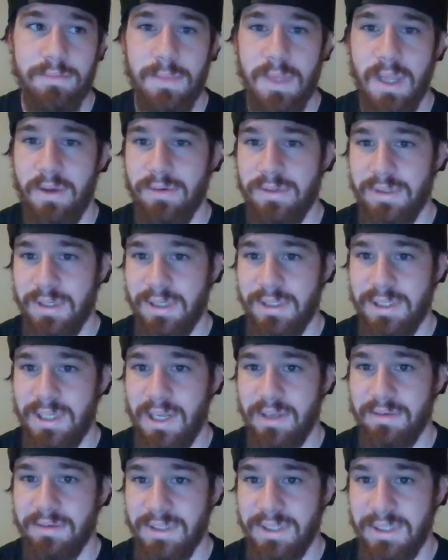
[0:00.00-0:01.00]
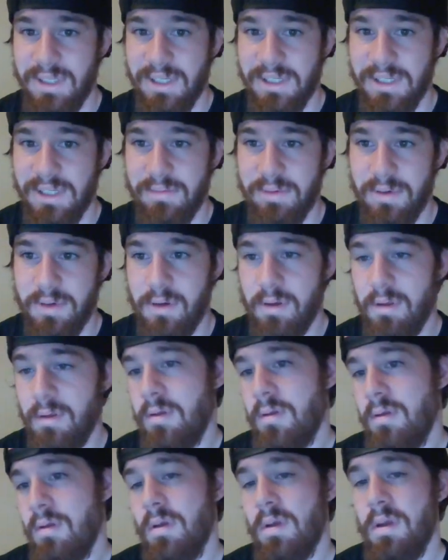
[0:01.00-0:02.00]
that was against an FCS opponent,
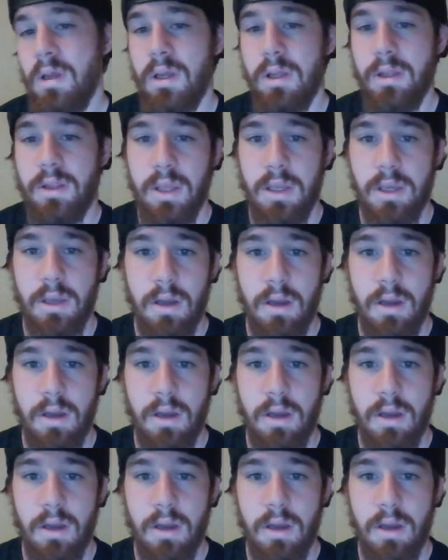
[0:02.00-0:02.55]
and think,